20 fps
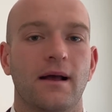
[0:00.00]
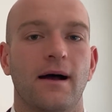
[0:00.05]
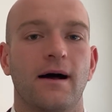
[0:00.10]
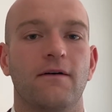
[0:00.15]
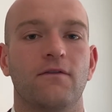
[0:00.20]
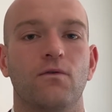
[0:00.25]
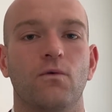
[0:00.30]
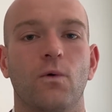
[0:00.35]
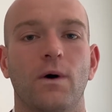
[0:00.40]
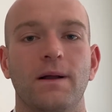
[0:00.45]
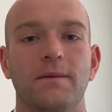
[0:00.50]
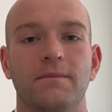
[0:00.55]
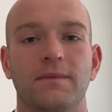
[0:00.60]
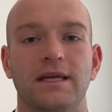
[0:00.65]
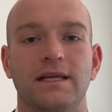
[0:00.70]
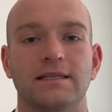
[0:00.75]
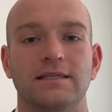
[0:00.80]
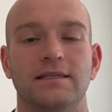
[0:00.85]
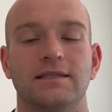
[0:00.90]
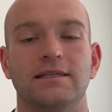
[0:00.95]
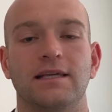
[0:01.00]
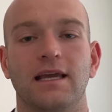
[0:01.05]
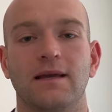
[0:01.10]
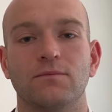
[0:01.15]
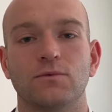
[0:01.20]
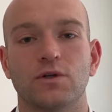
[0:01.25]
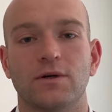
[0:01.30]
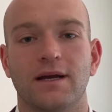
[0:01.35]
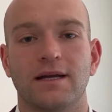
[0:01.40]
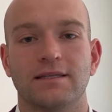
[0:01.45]
of what means same
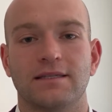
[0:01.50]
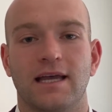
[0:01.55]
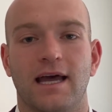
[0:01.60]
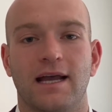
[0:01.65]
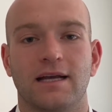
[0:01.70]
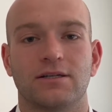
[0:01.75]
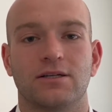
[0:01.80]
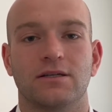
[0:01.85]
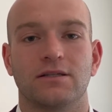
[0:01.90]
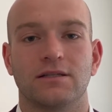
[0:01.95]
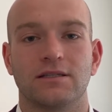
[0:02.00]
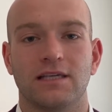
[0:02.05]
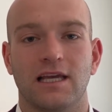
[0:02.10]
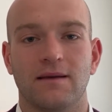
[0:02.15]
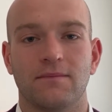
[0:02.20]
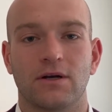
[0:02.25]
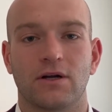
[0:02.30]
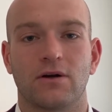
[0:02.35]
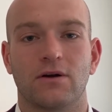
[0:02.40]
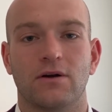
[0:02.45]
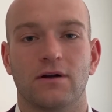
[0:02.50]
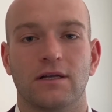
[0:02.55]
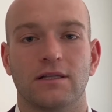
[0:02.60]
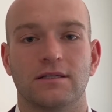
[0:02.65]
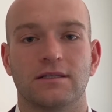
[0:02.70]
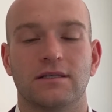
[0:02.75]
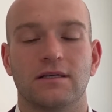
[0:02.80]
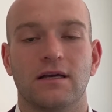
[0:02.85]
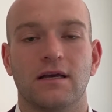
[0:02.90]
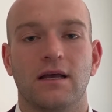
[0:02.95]
transaction, same
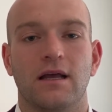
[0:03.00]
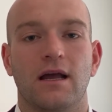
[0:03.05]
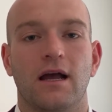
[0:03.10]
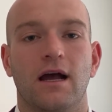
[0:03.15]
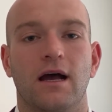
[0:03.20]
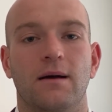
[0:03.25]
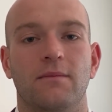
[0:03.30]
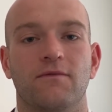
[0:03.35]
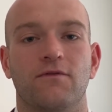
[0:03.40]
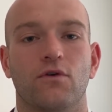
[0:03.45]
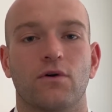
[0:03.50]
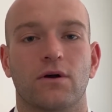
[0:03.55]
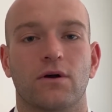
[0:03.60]
occurrence for